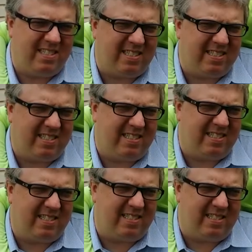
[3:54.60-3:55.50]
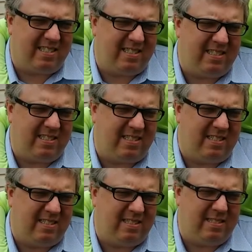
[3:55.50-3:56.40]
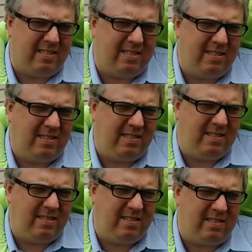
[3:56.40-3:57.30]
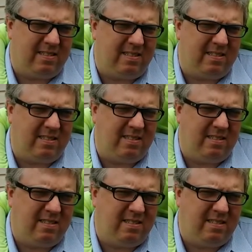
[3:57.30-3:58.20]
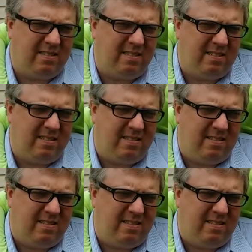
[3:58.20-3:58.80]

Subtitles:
(silent)